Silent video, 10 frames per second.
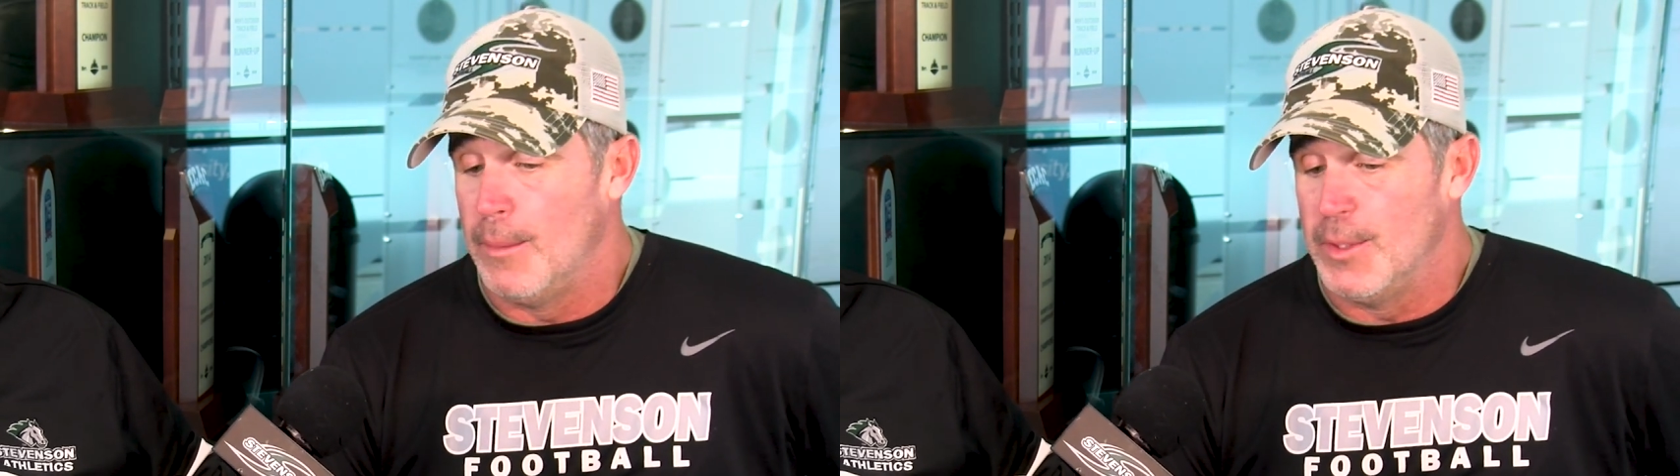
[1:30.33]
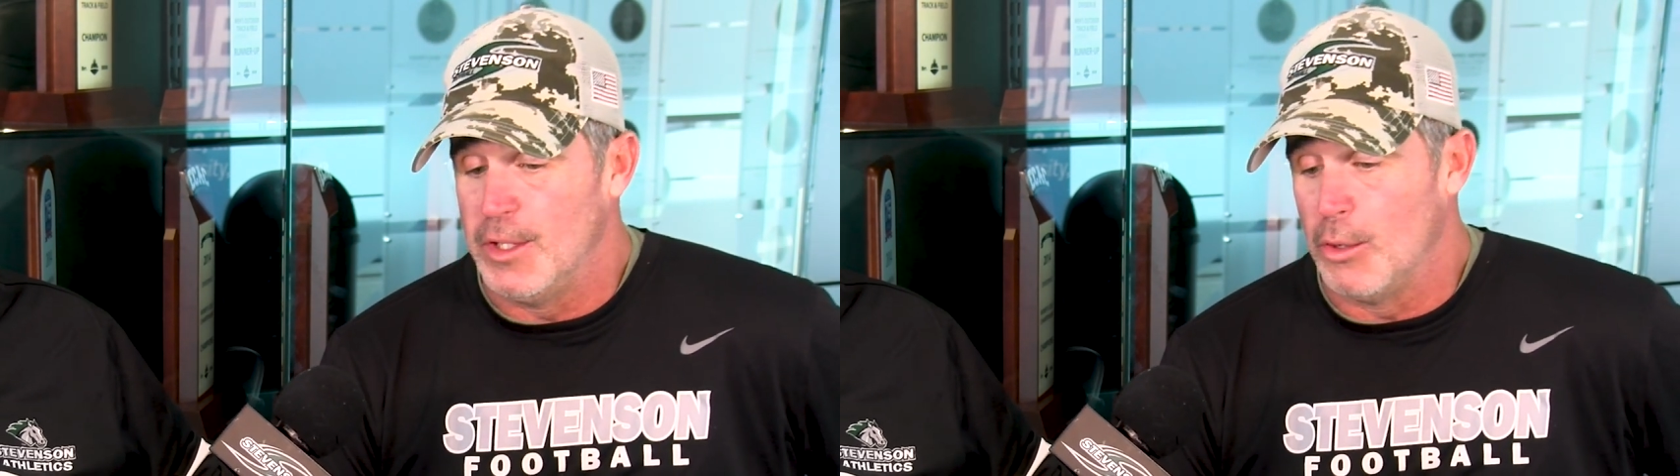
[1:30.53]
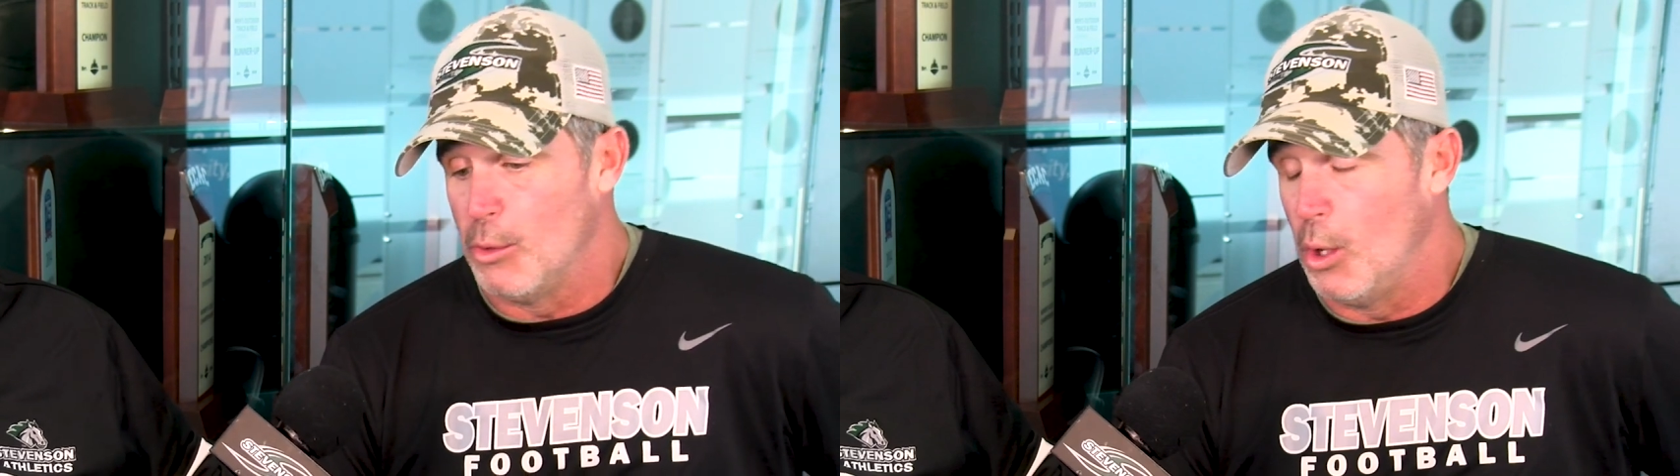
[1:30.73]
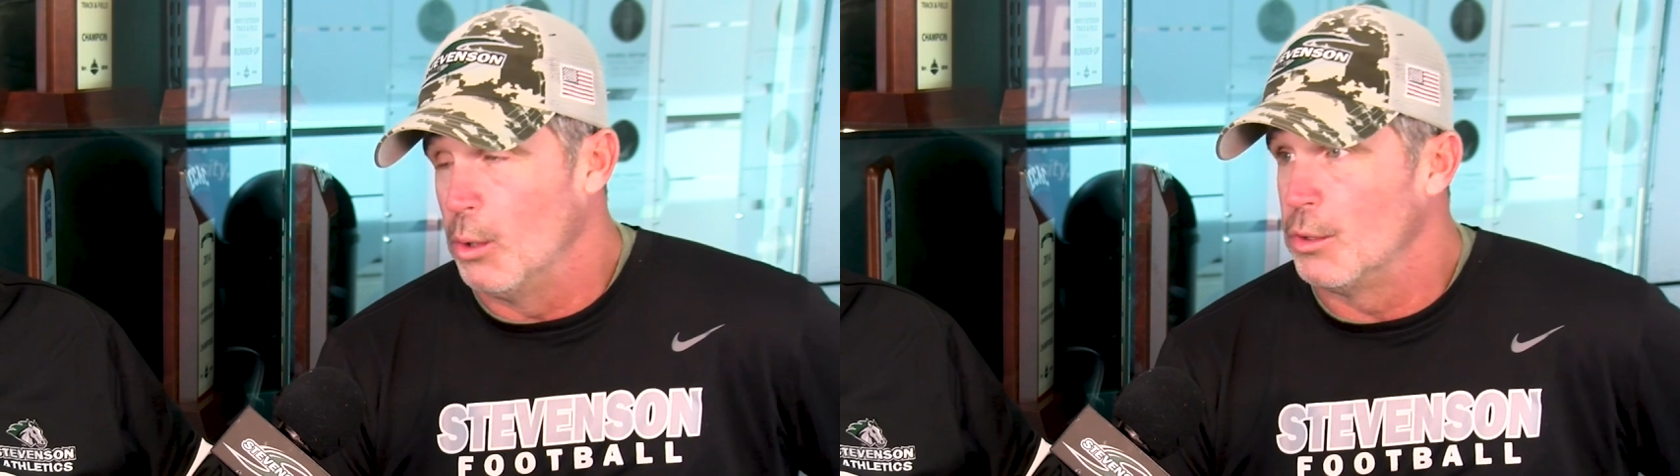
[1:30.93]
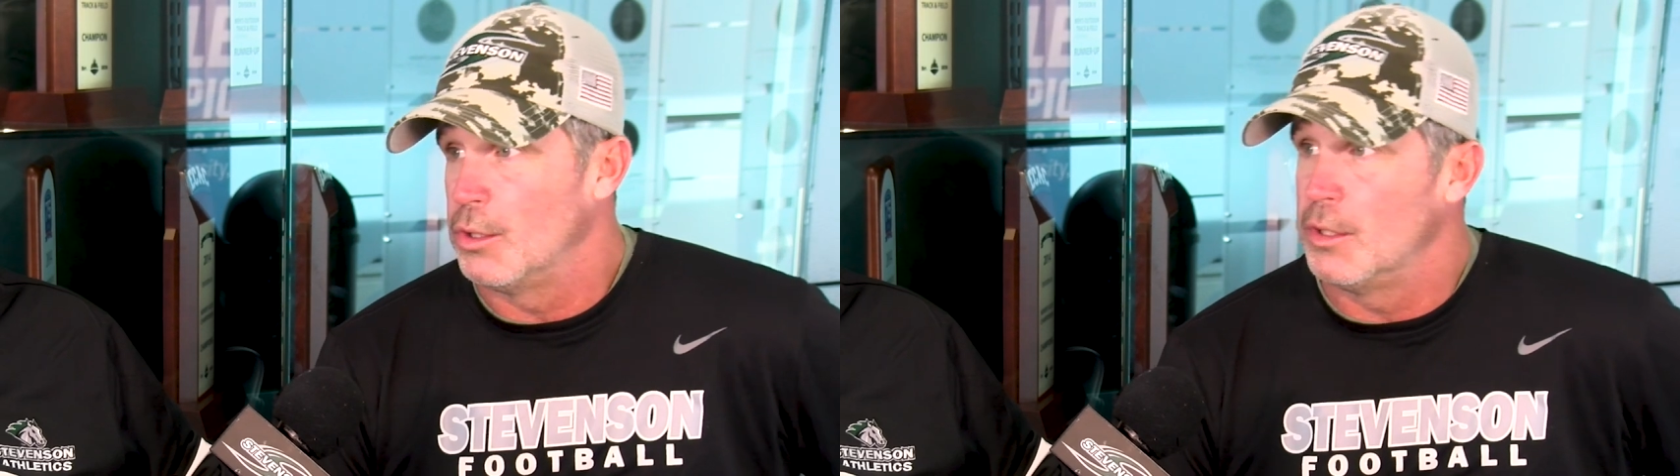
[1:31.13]
in their
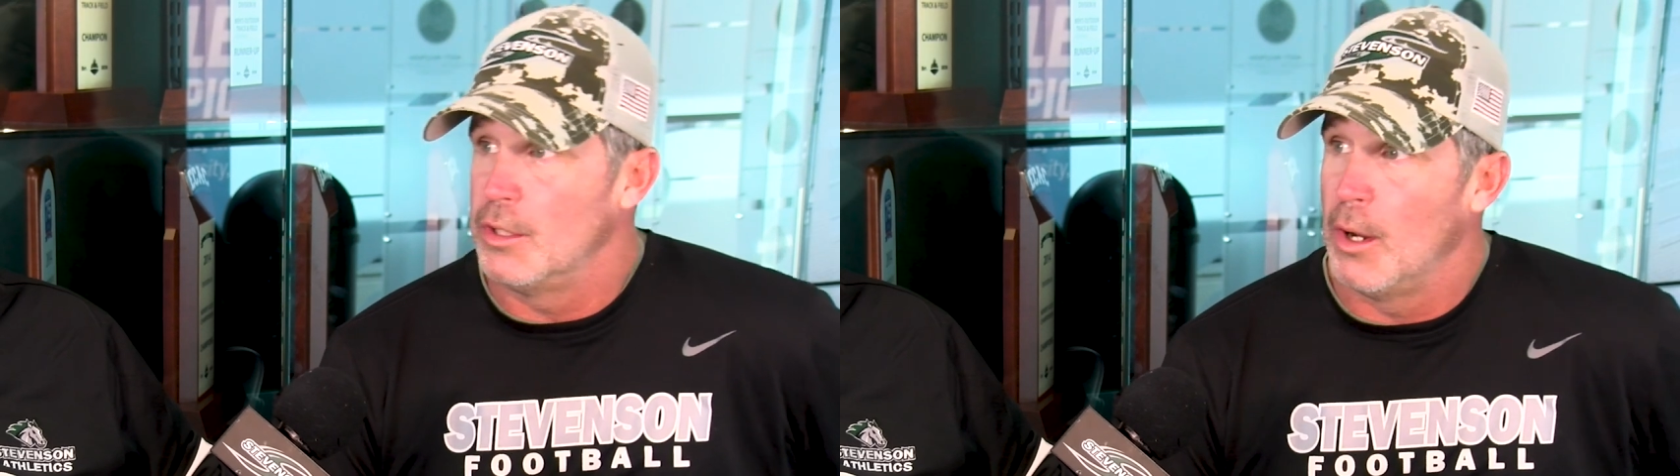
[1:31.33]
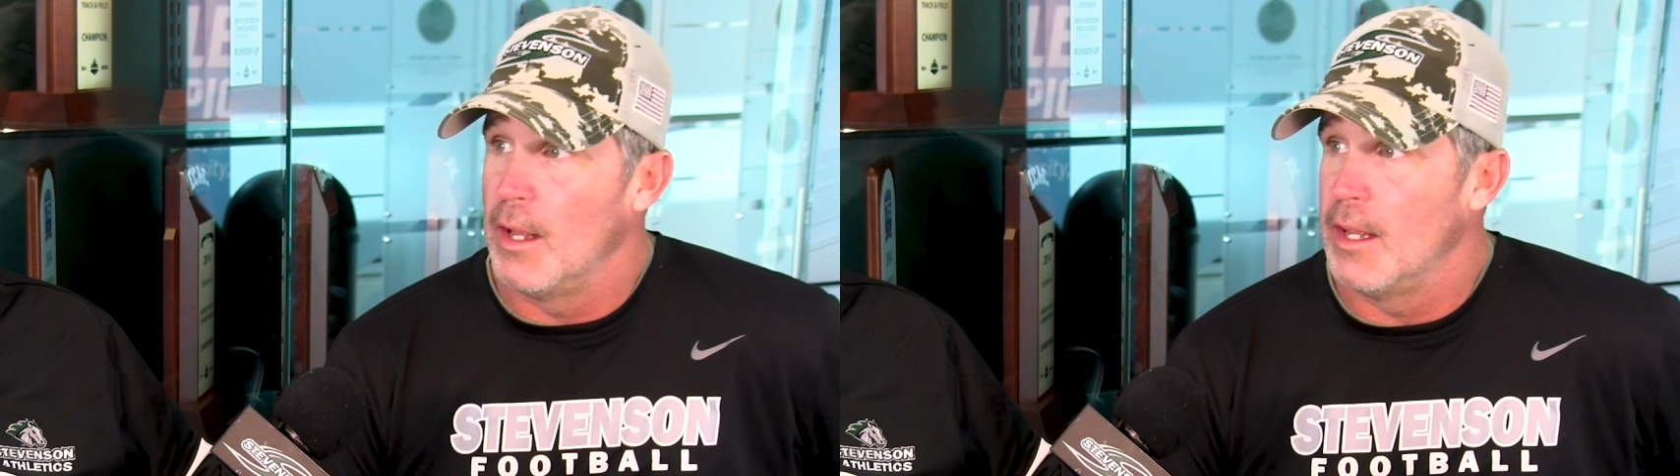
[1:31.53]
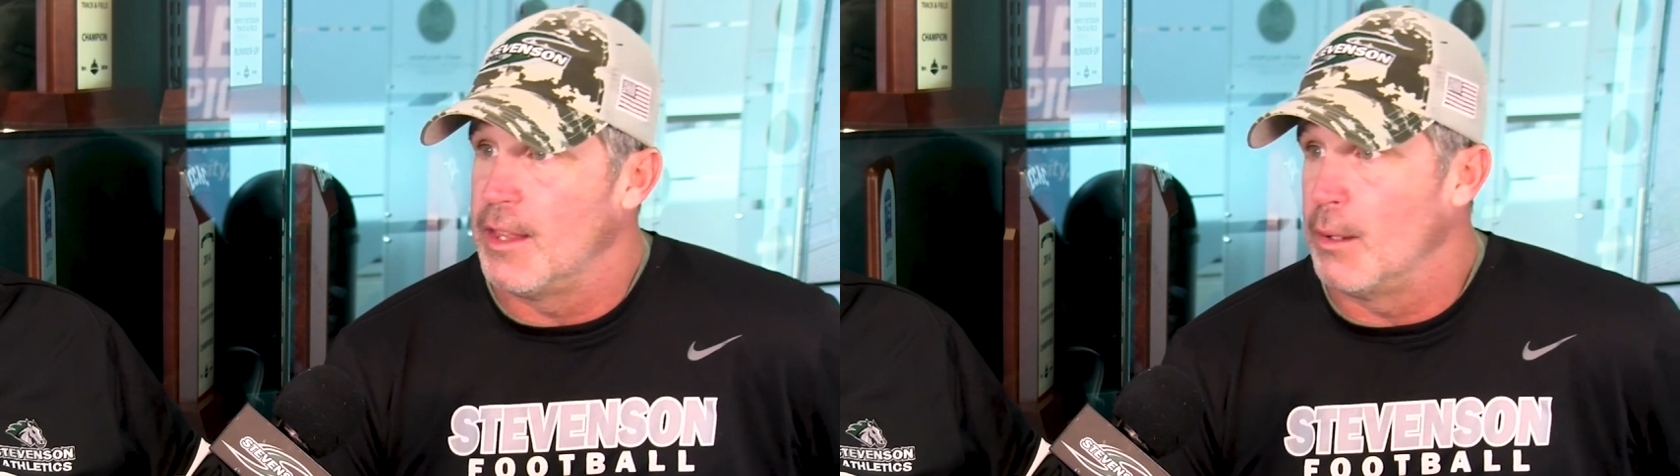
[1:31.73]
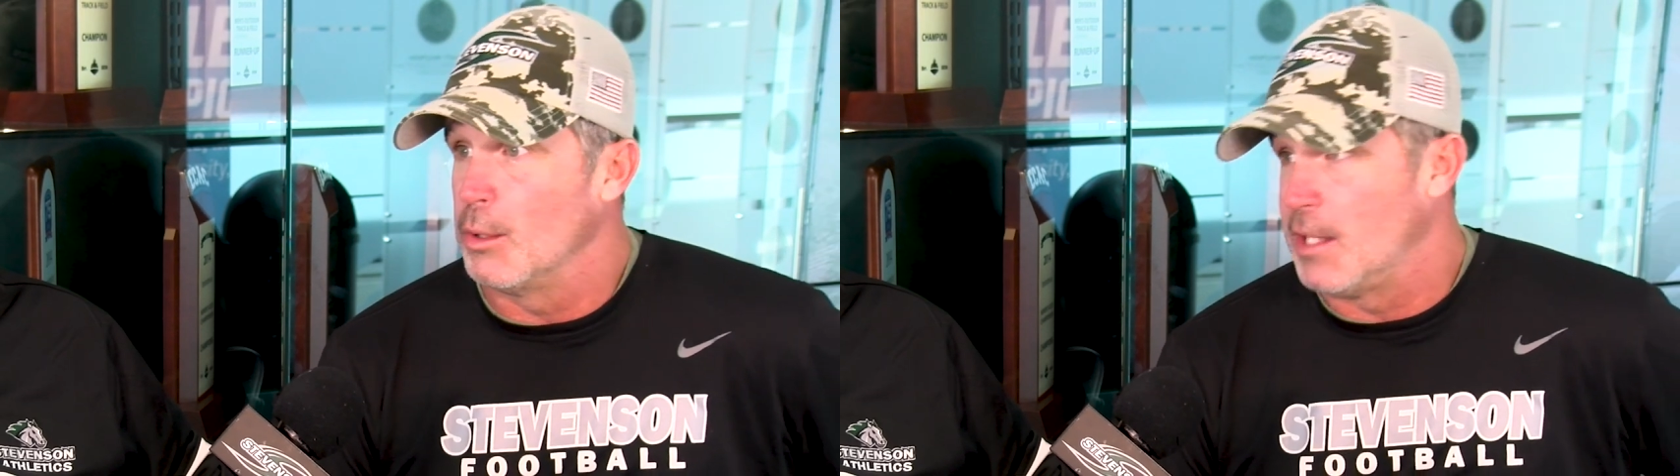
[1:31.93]
roles. You know, I think we're